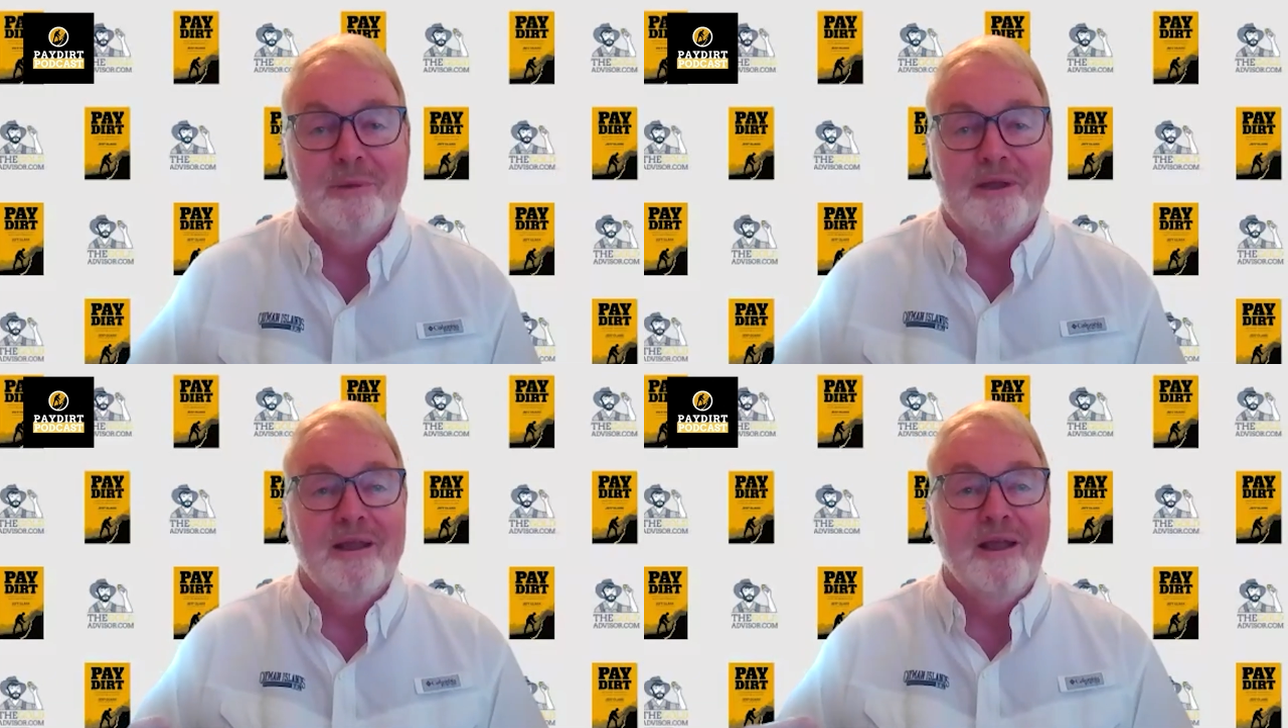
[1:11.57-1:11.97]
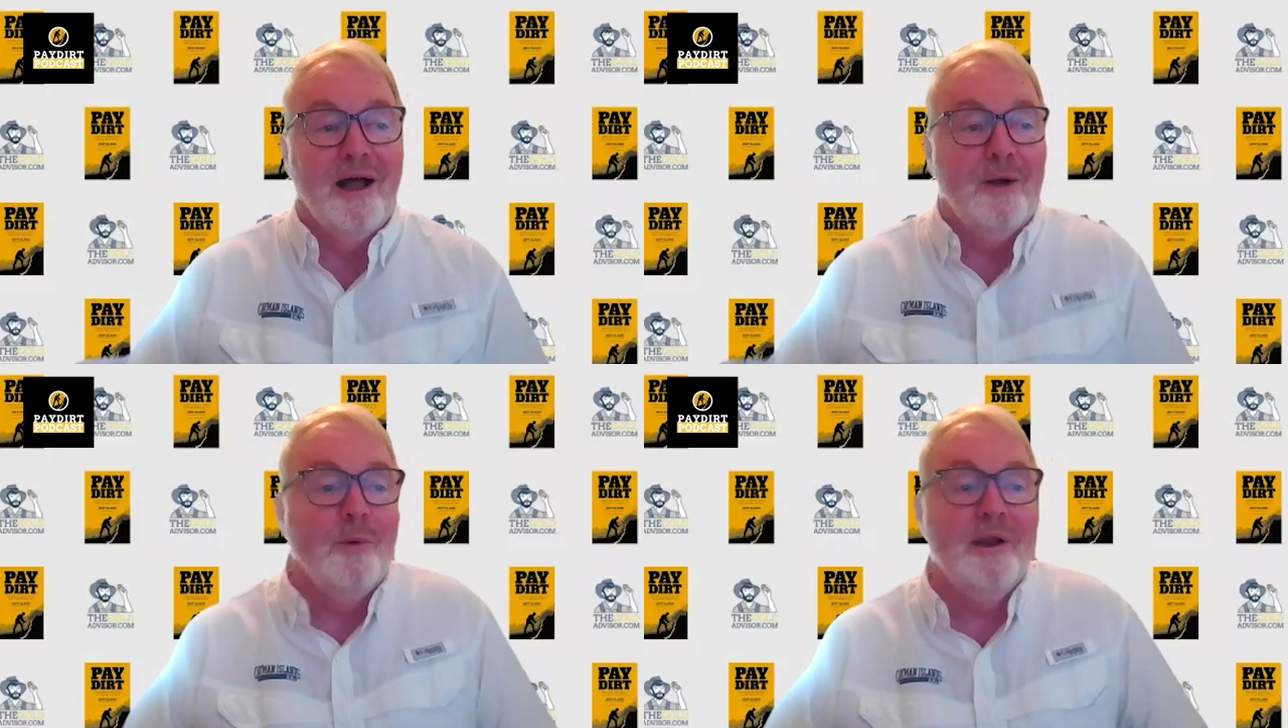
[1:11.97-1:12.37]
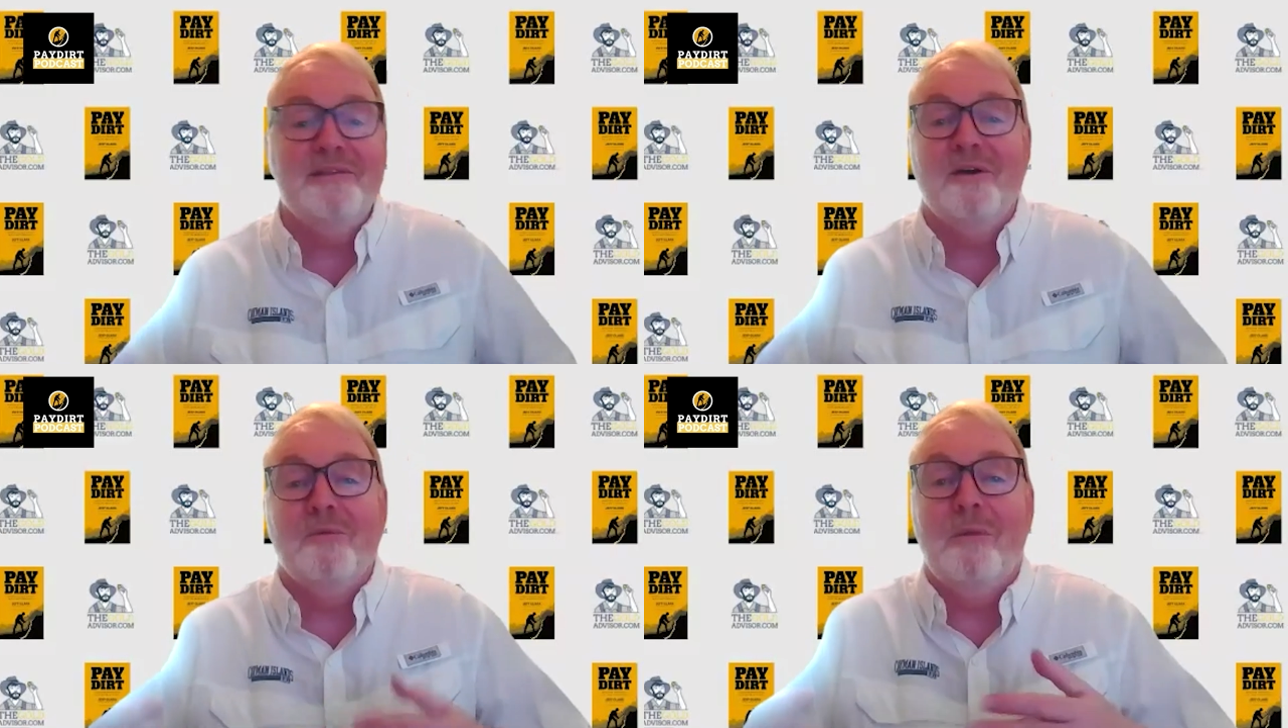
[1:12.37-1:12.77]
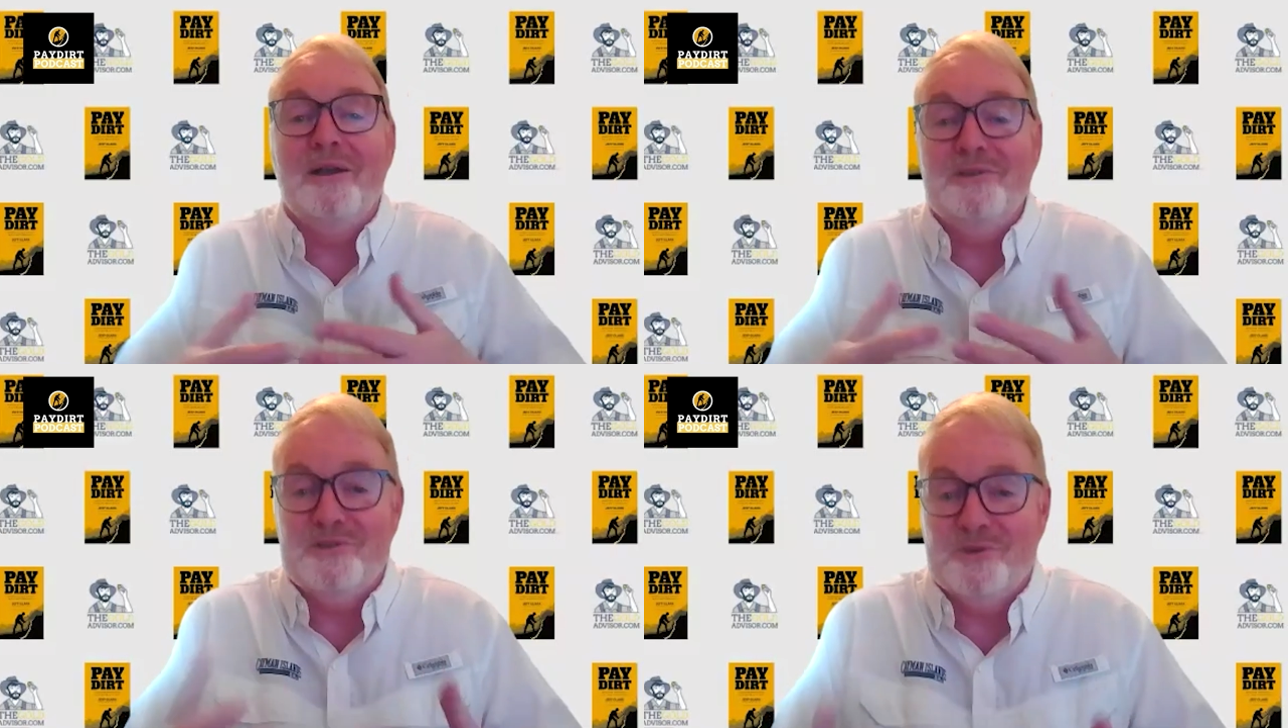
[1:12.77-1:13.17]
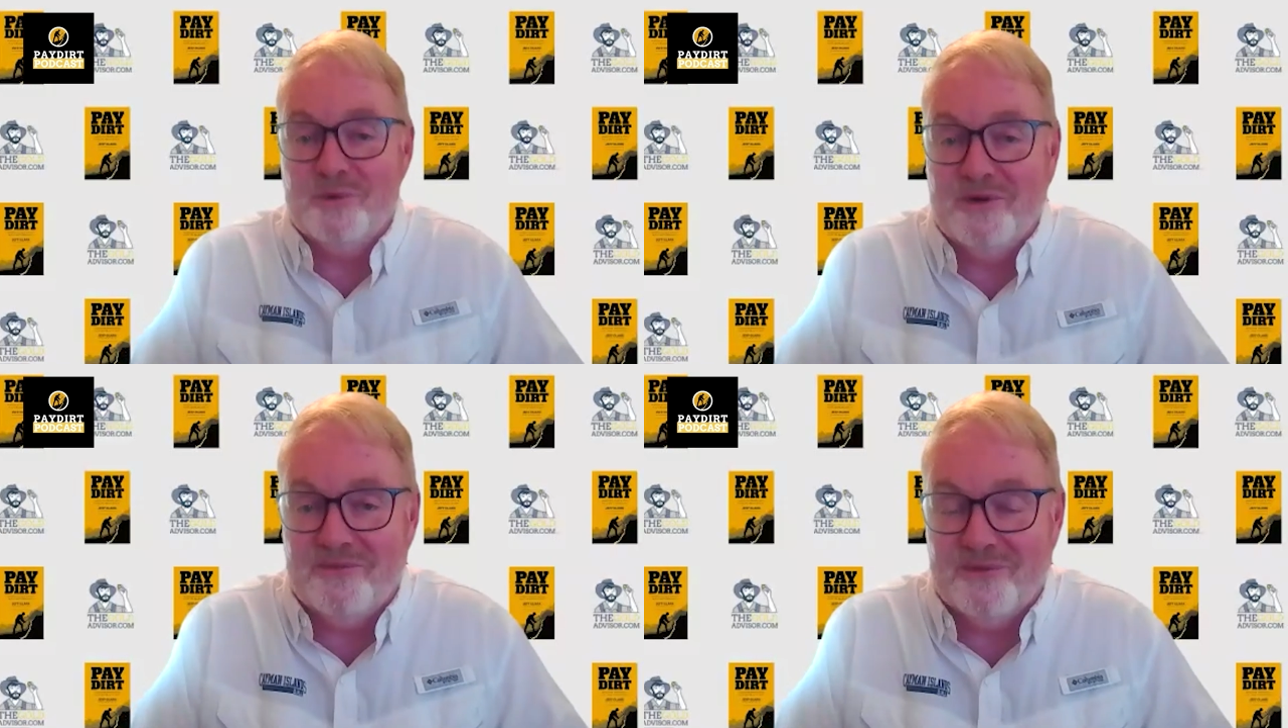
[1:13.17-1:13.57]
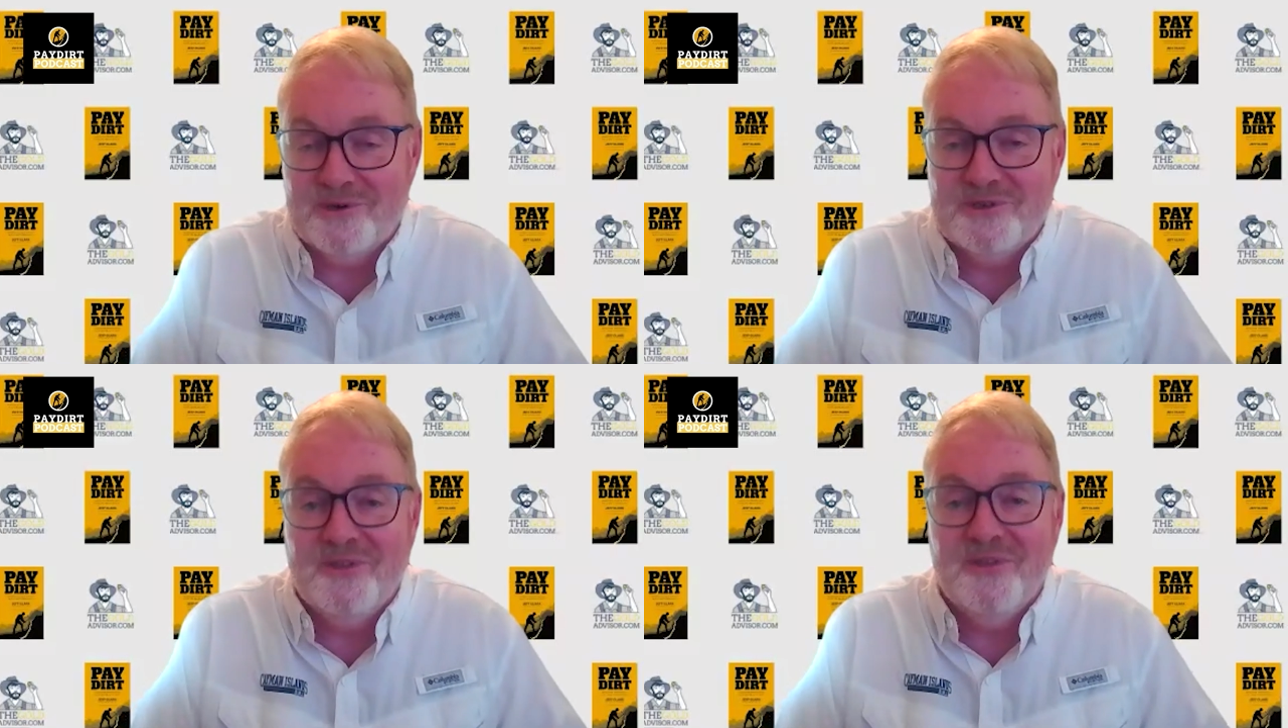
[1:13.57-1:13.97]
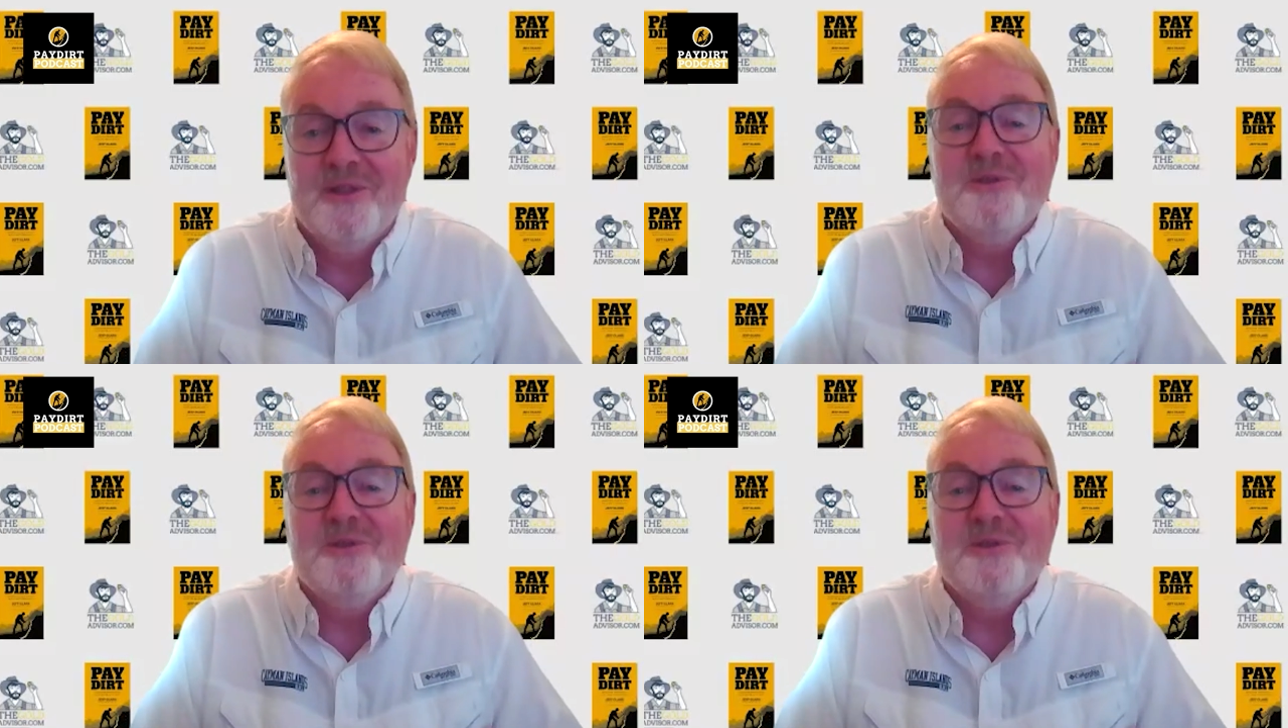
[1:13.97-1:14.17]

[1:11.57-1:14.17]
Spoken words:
but I want to tell my story first and then